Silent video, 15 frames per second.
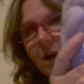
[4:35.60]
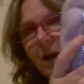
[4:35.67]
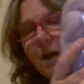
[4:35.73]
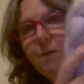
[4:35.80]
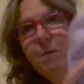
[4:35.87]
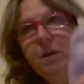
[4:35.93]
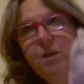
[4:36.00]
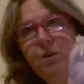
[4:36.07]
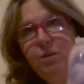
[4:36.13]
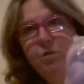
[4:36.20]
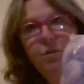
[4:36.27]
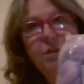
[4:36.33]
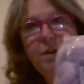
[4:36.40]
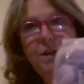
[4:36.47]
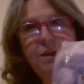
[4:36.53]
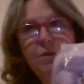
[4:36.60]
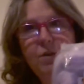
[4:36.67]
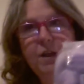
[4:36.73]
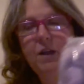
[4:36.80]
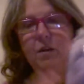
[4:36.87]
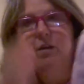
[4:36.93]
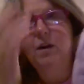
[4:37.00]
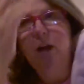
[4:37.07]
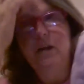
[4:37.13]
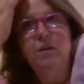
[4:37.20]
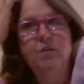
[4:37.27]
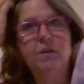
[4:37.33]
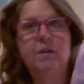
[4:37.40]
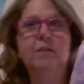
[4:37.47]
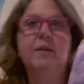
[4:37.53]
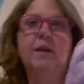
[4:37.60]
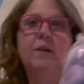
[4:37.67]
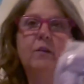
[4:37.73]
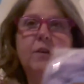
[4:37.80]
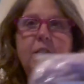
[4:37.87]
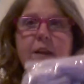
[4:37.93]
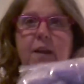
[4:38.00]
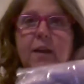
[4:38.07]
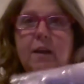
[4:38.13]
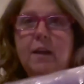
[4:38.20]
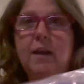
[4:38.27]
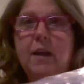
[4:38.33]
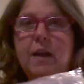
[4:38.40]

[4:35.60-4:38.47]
I'm a huge tea drinker. I used to sell tea.